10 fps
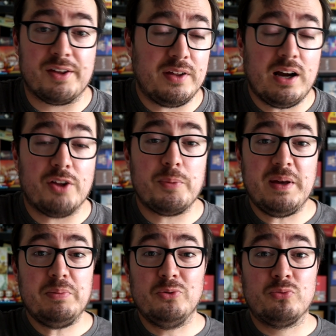I think other
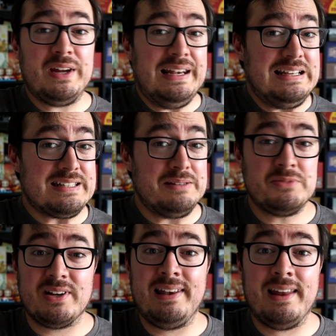people really seem
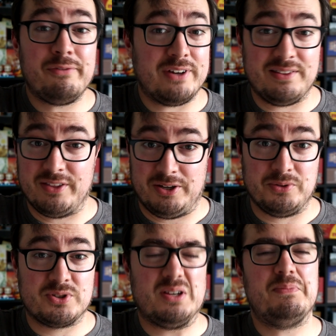to love it
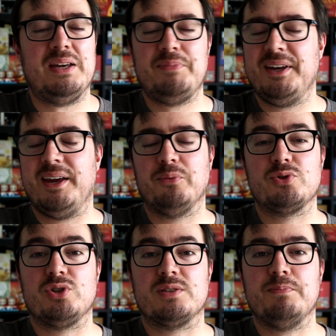though, so maybe it
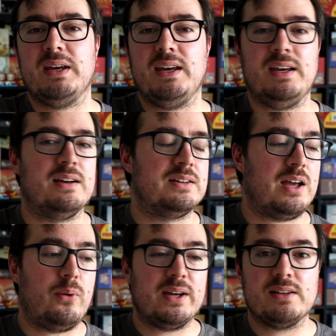was just me
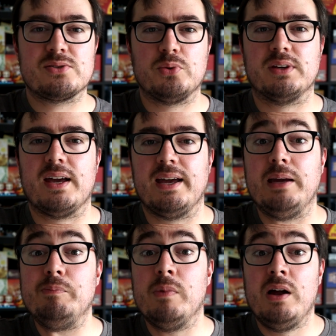going into a
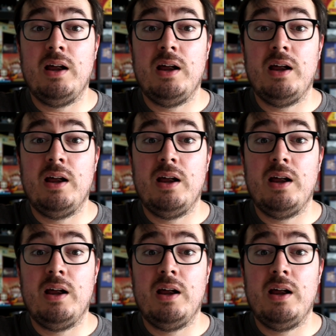game